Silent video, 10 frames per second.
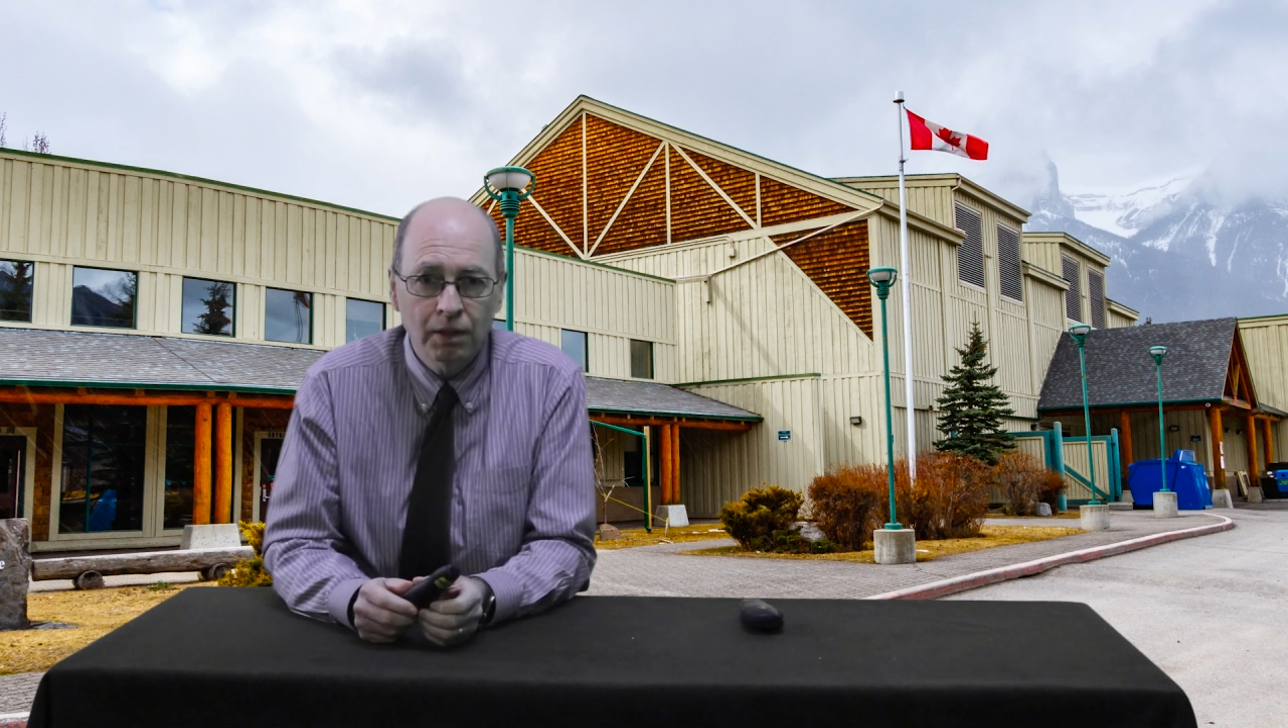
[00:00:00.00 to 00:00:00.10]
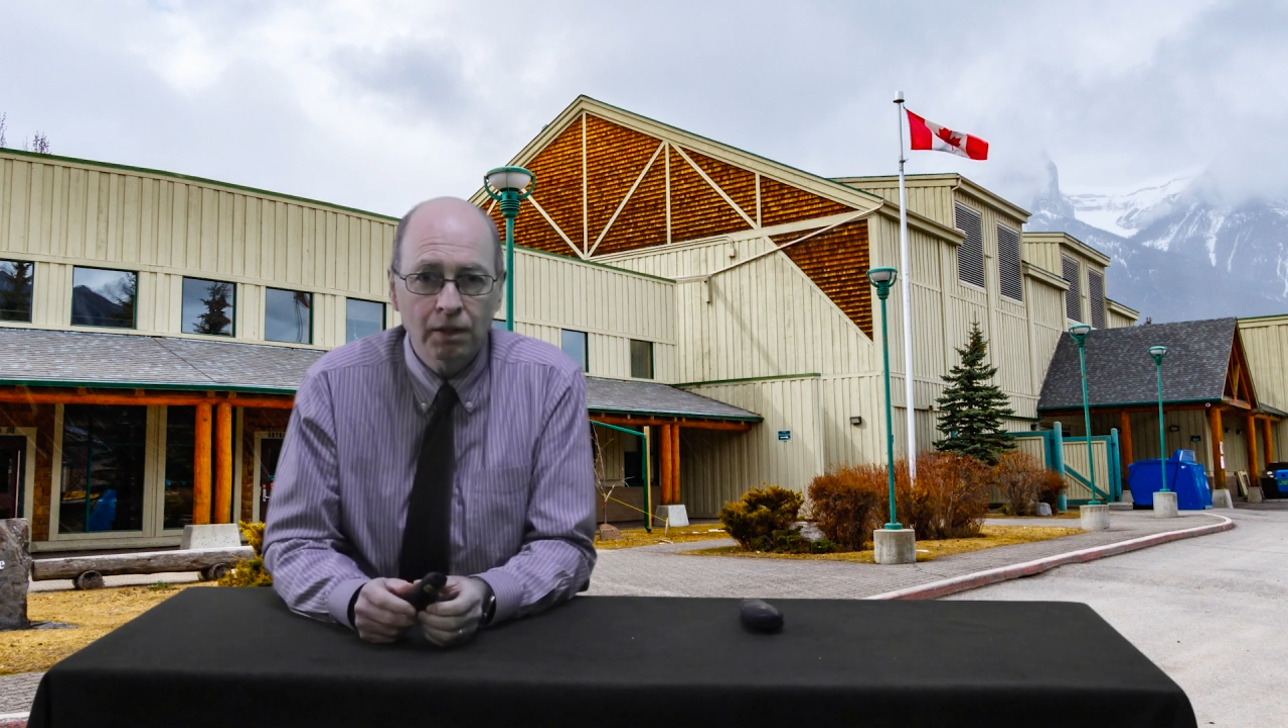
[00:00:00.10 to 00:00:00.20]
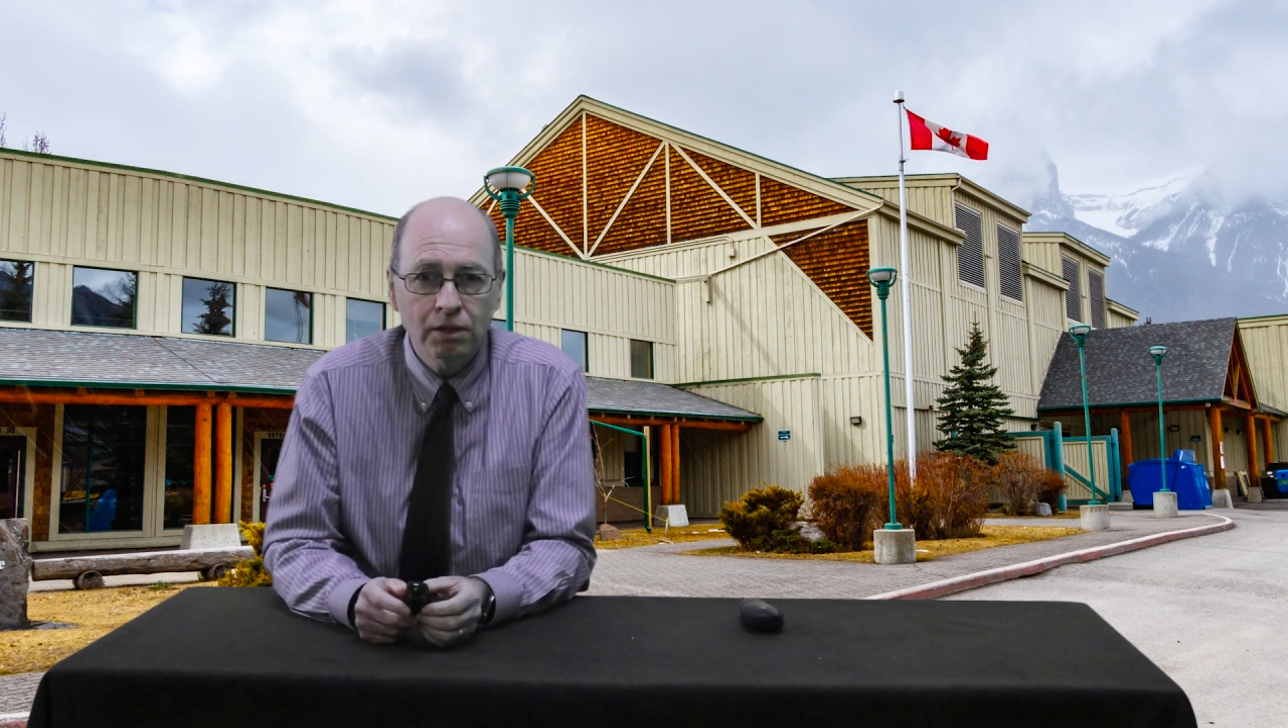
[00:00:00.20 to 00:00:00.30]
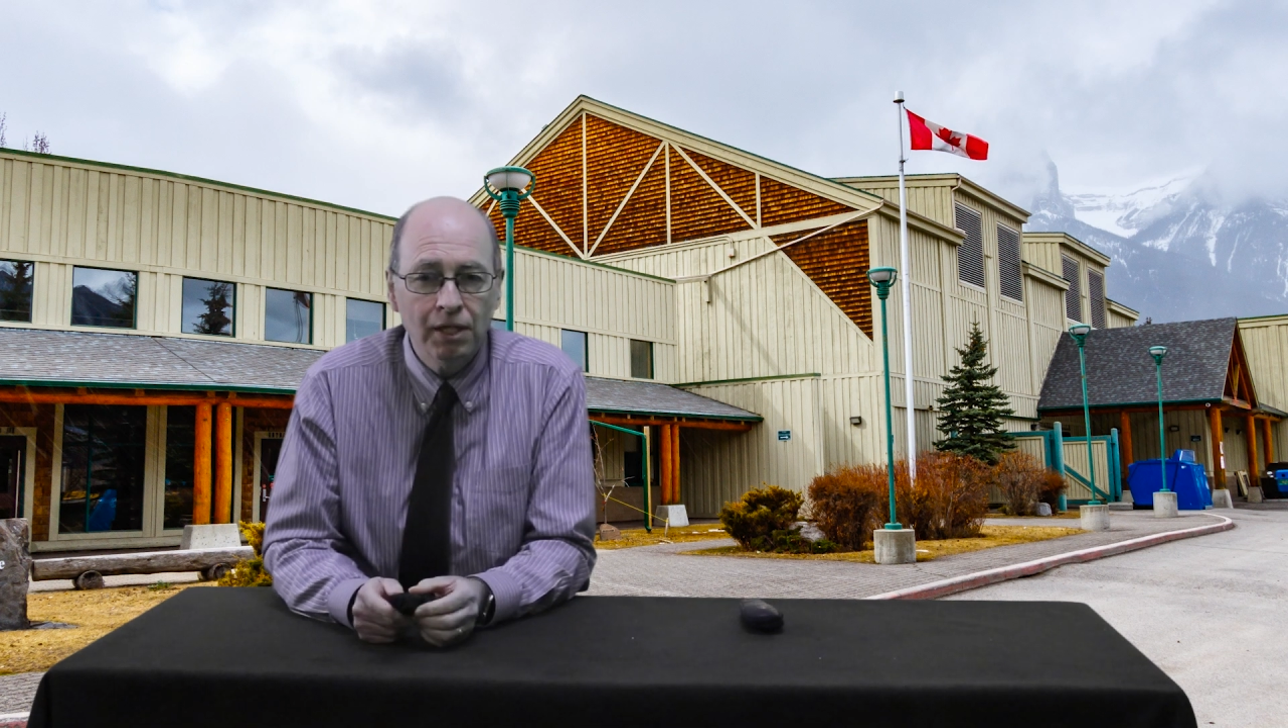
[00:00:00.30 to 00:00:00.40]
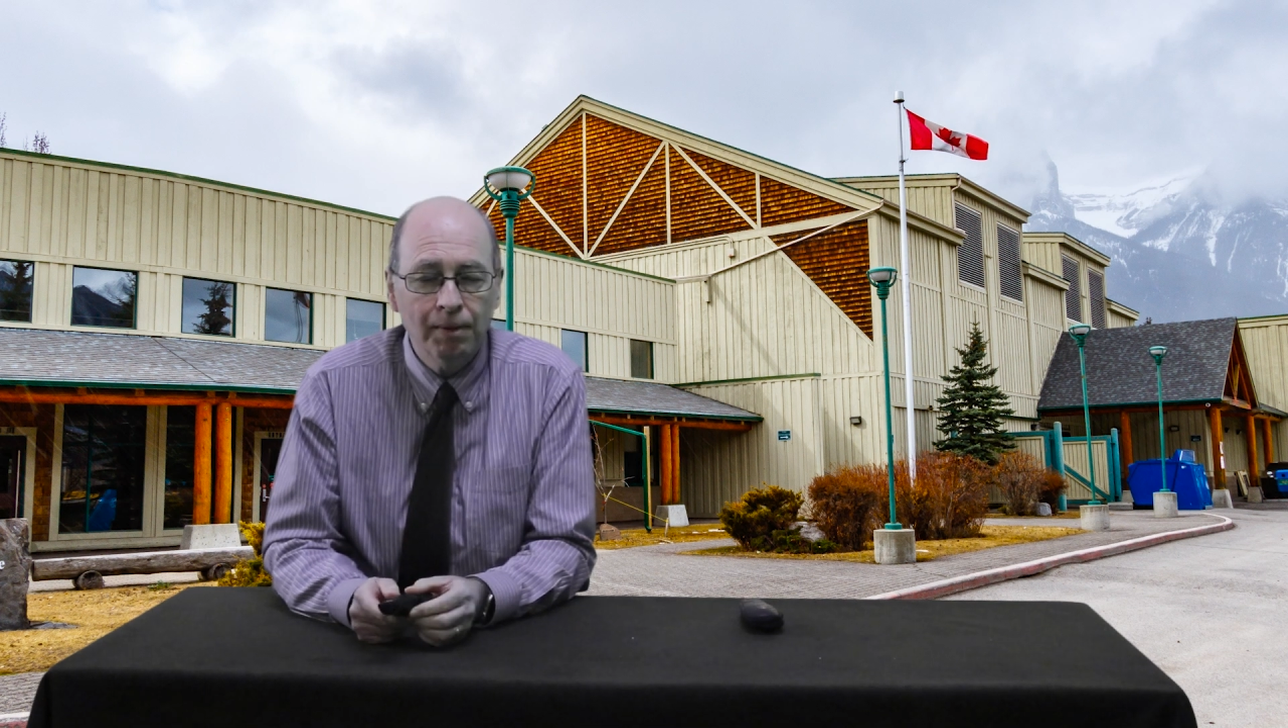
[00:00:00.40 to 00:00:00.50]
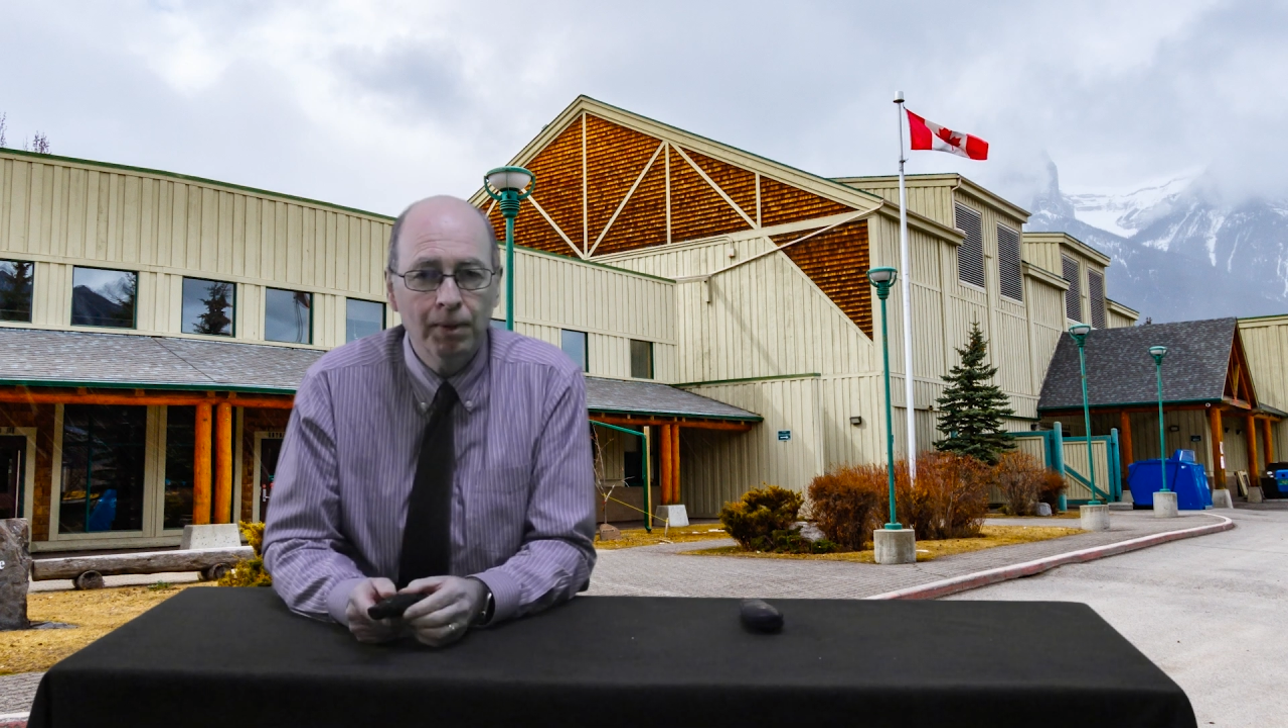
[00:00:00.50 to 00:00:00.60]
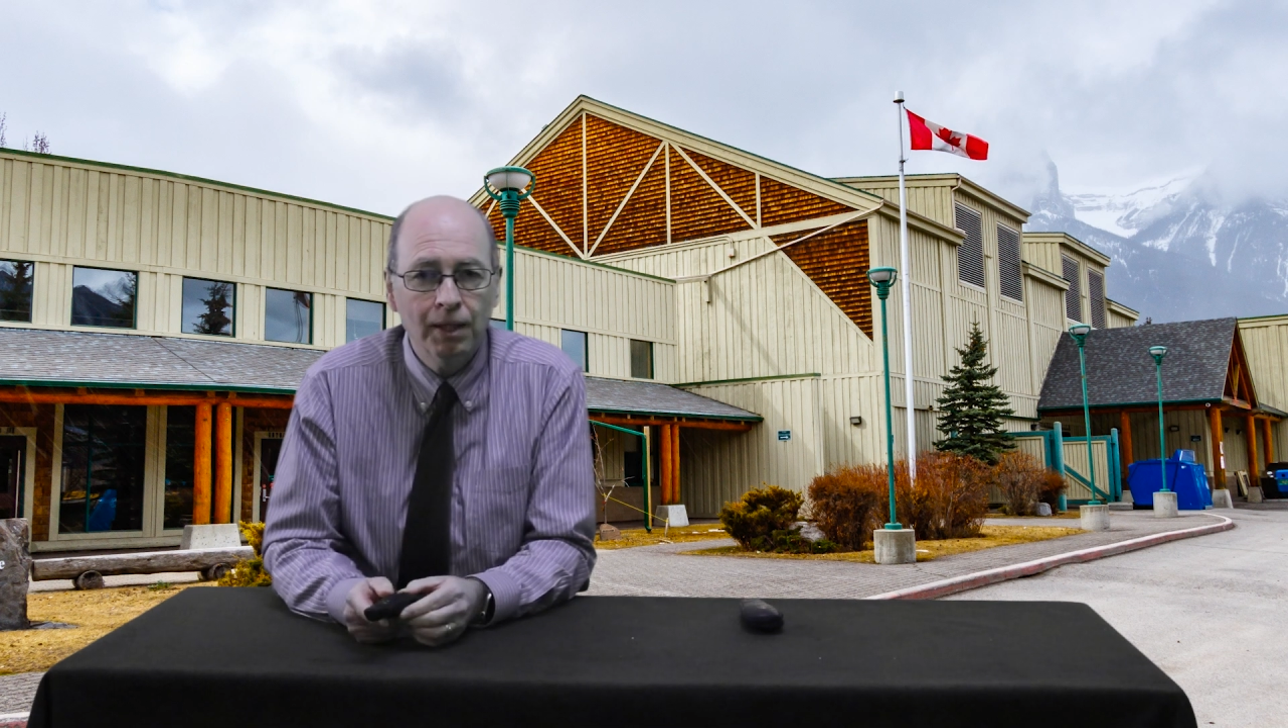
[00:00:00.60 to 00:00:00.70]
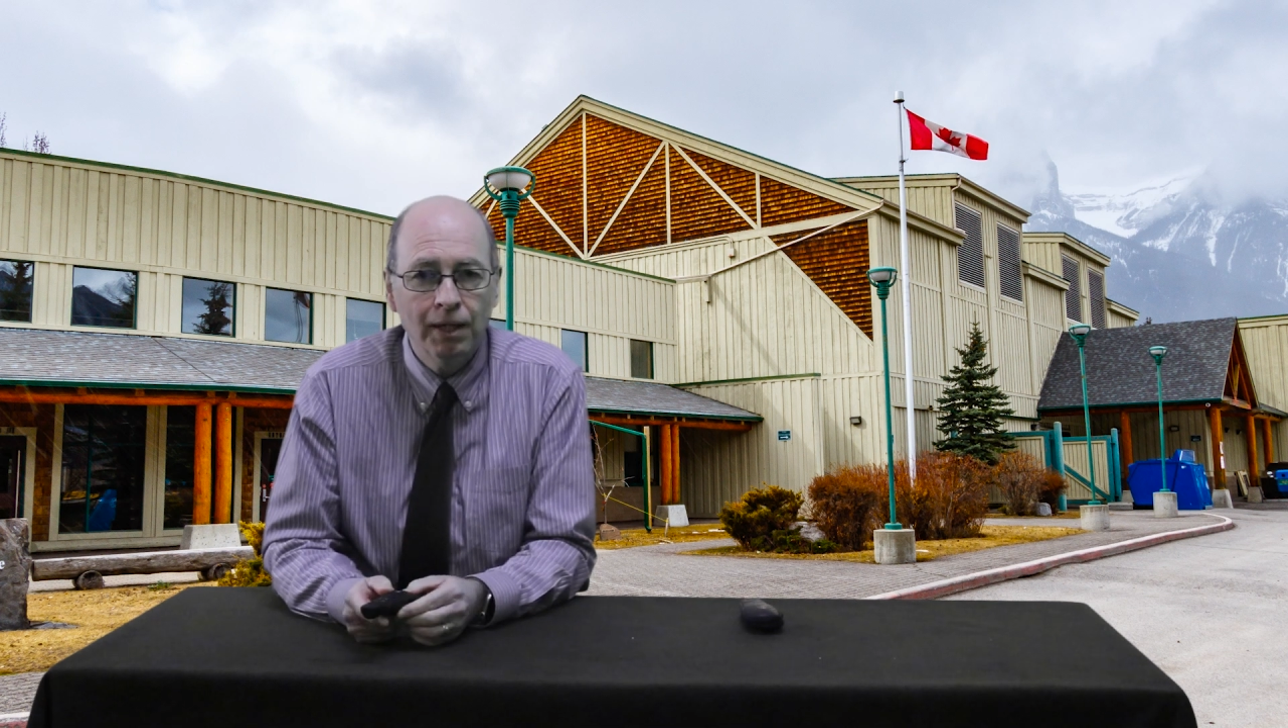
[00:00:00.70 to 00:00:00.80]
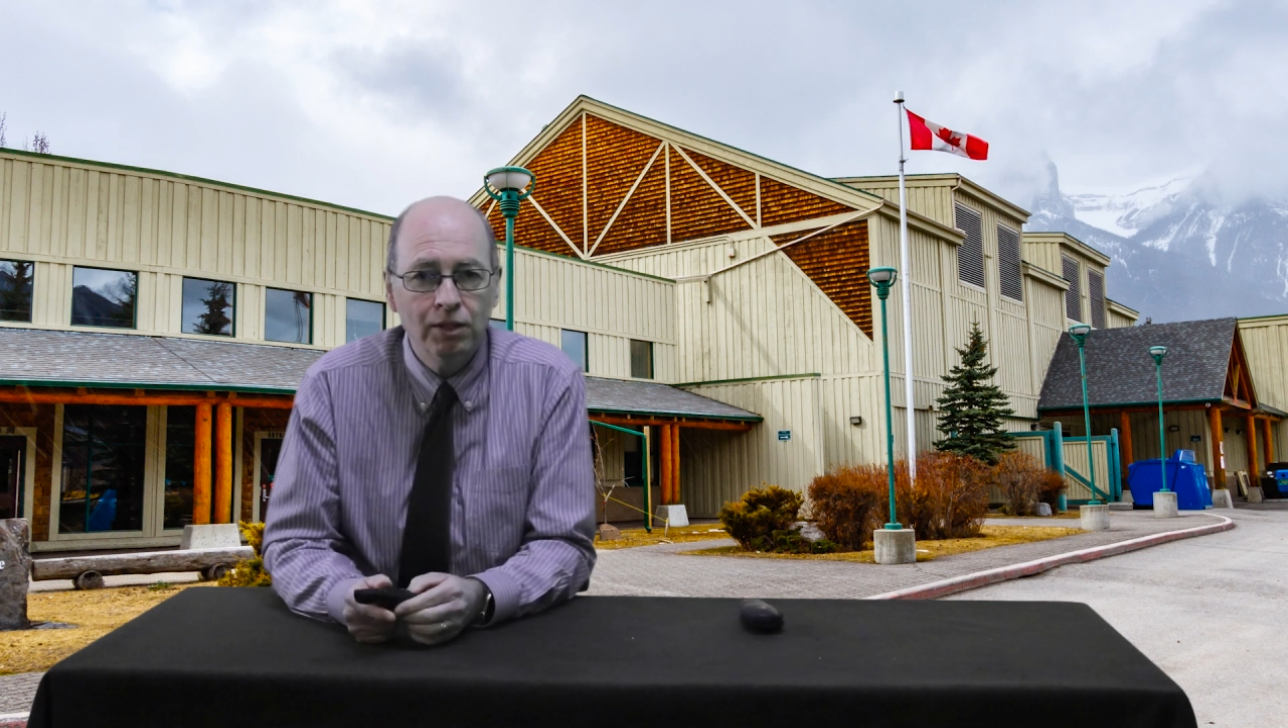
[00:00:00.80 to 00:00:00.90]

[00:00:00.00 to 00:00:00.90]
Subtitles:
to step in